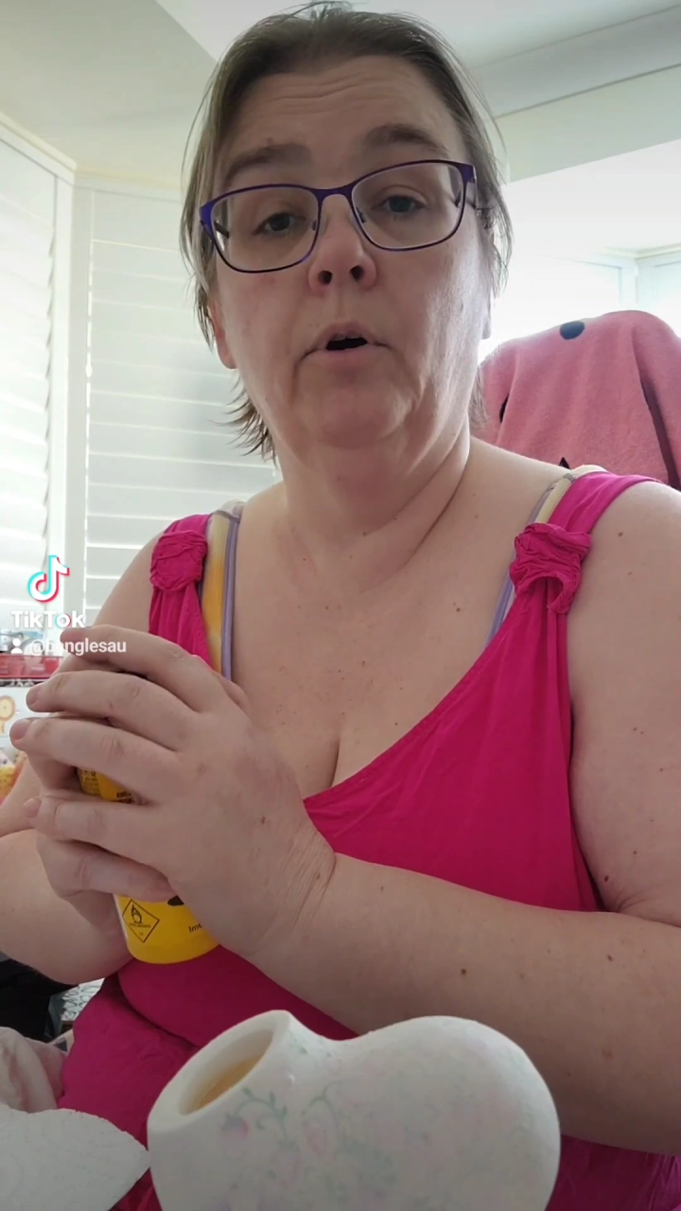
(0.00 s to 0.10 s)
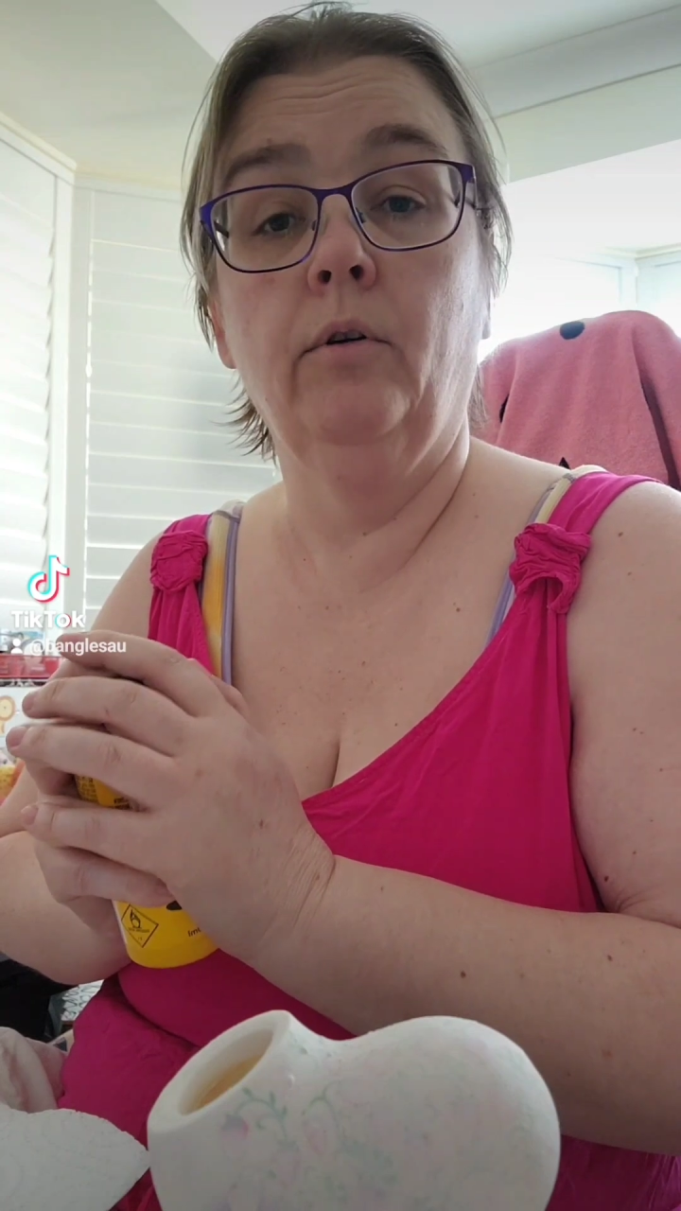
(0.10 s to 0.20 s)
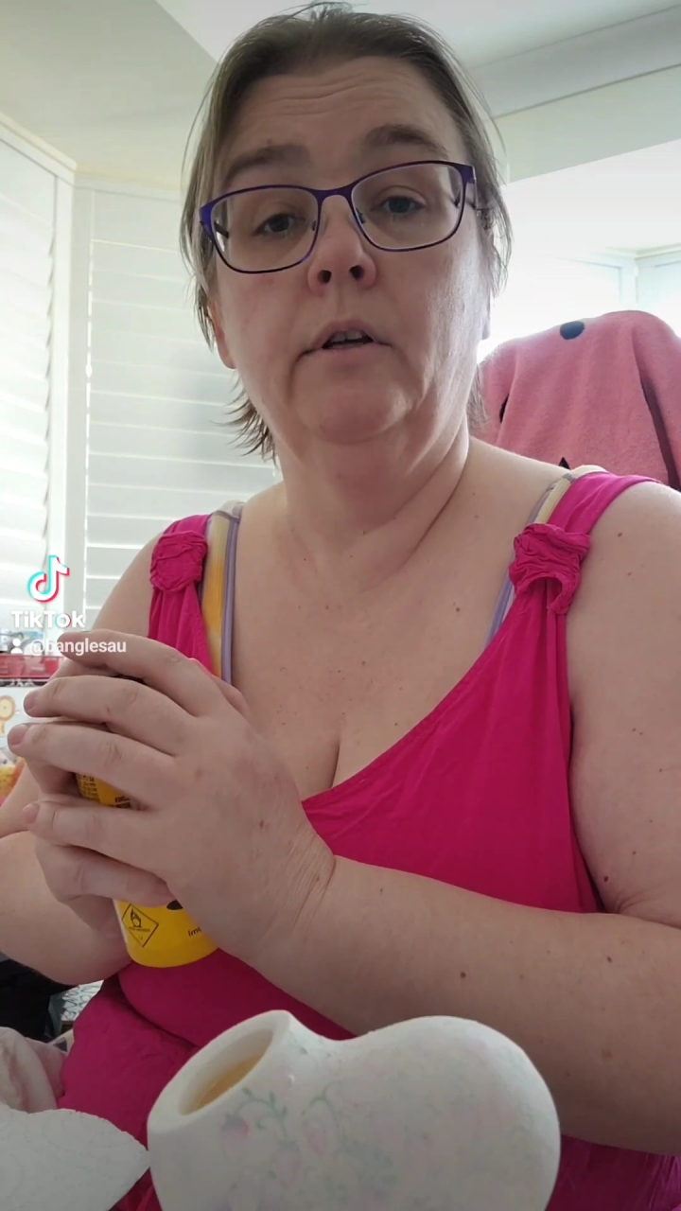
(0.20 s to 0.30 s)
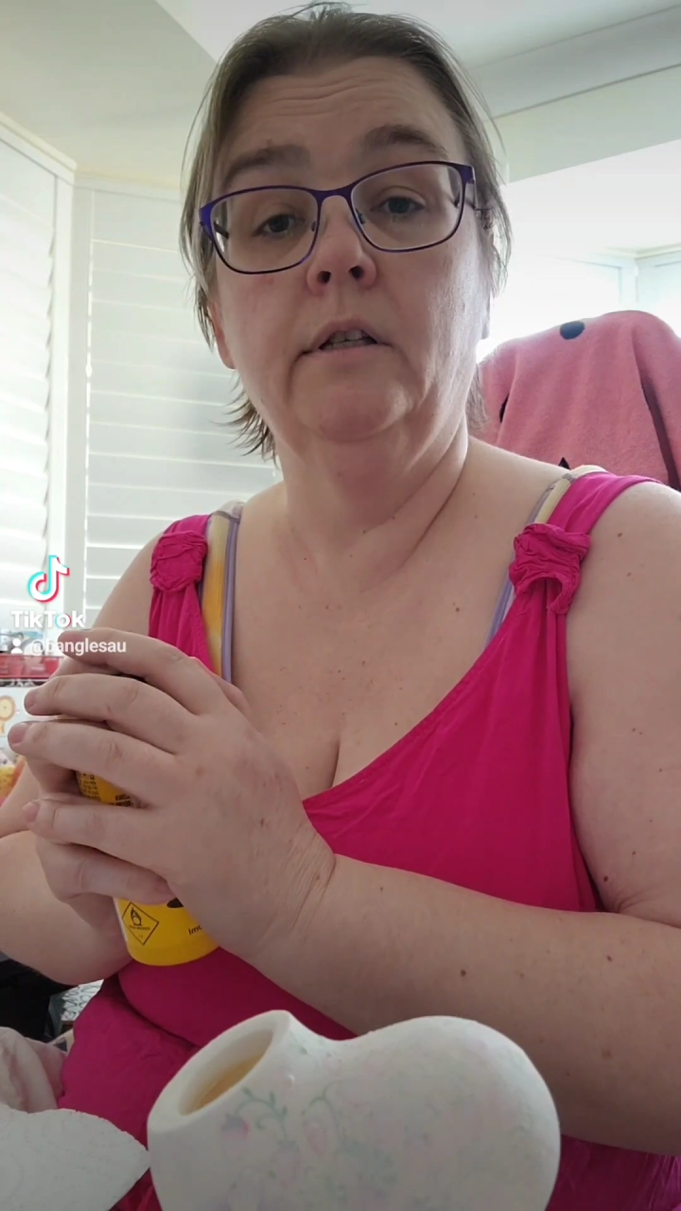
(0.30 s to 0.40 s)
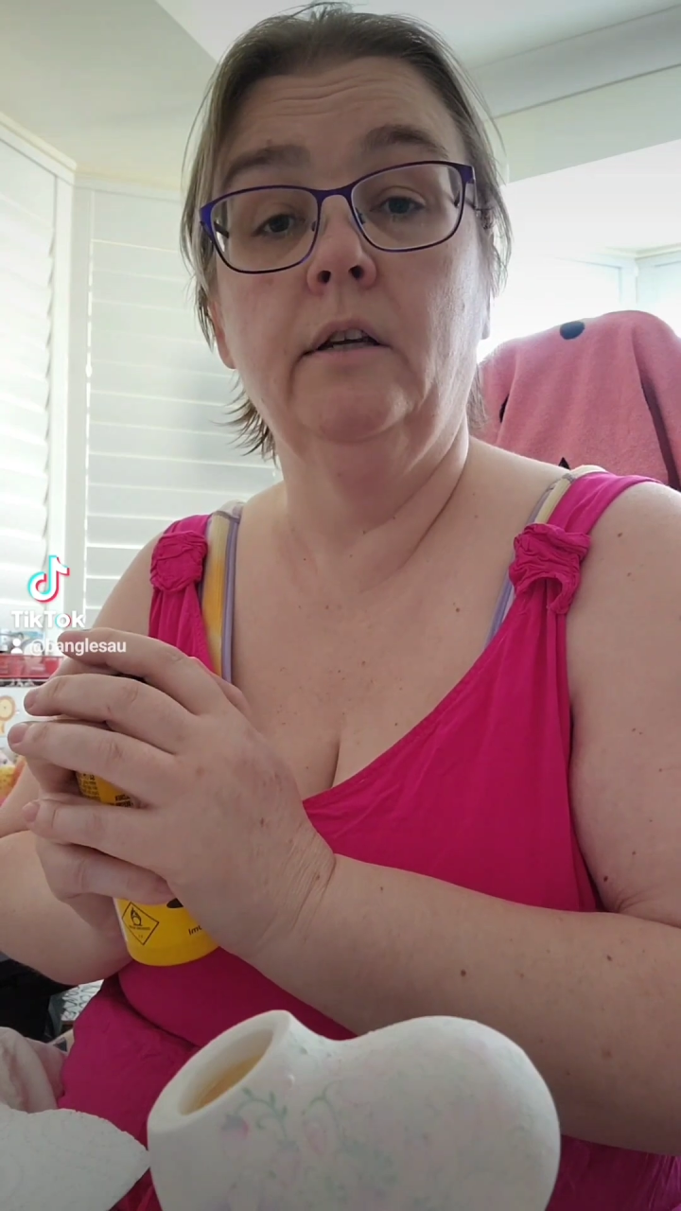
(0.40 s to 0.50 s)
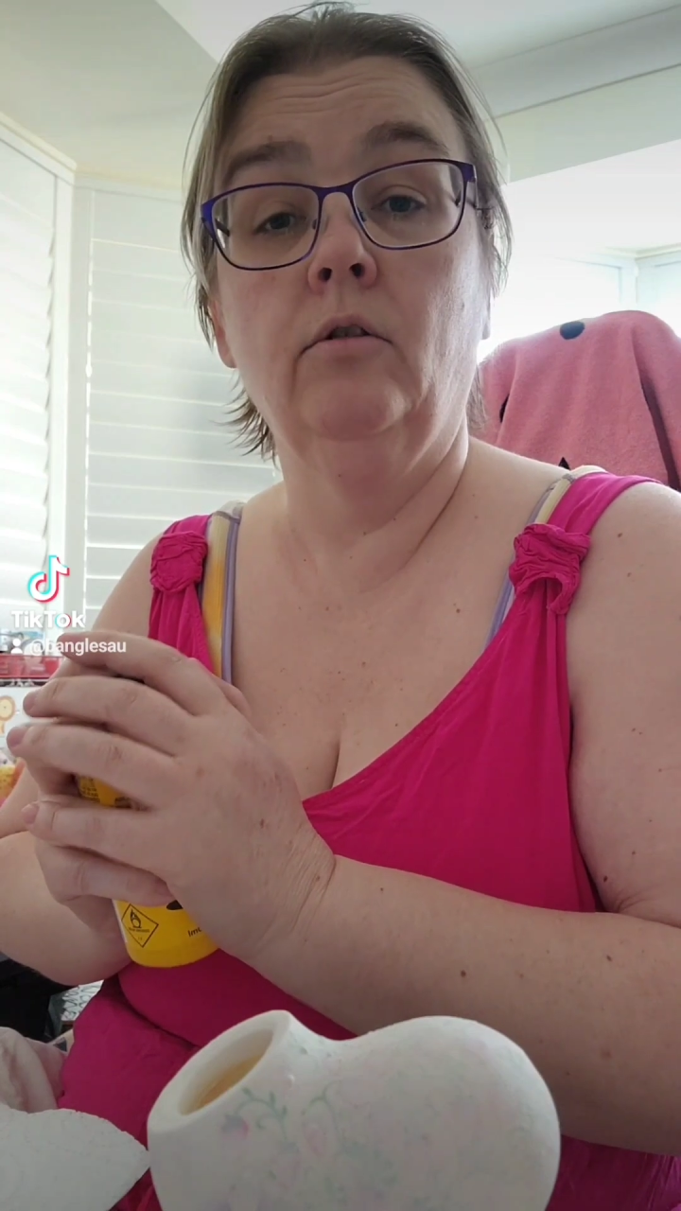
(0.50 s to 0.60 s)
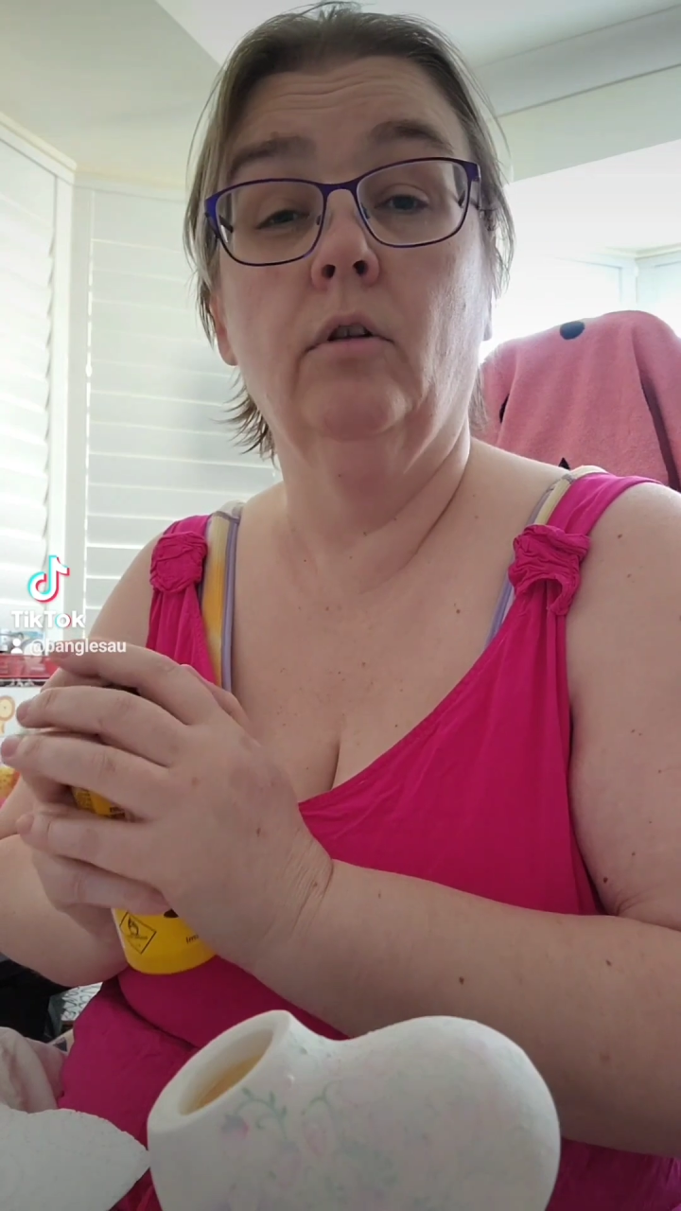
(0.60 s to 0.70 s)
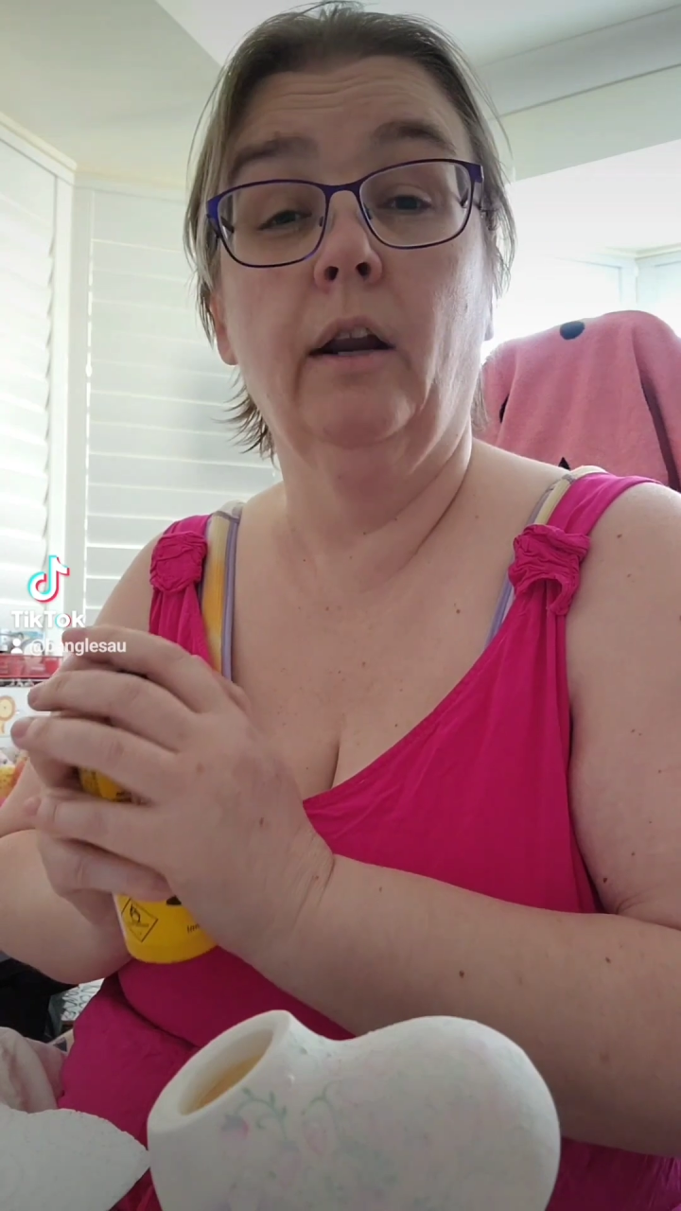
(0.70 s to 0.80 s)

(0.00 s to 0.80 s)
ponies in your